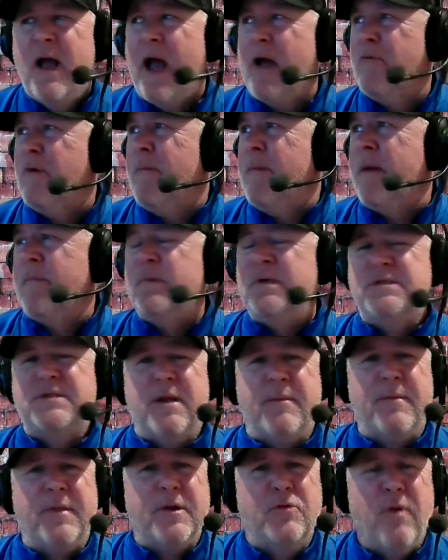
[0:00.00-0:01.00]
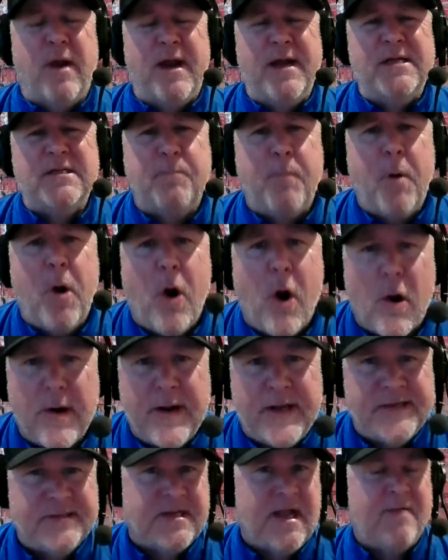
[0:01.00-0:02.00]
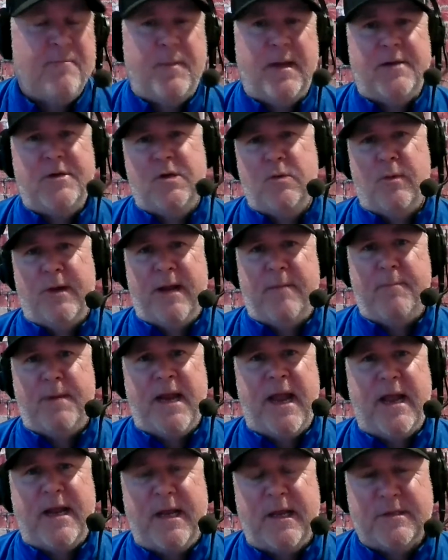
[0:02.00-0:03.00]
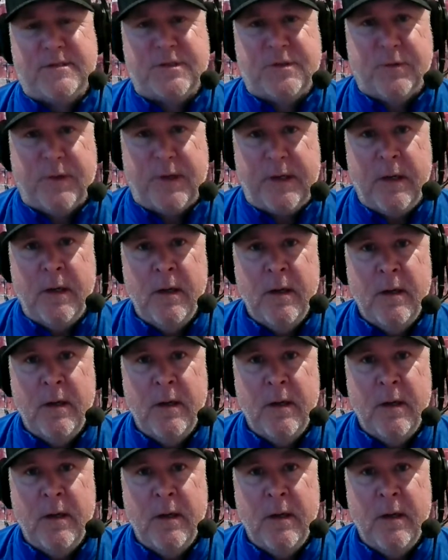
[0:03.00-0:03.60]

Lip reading: I remember some of the greatest parties I've been to in NBA history.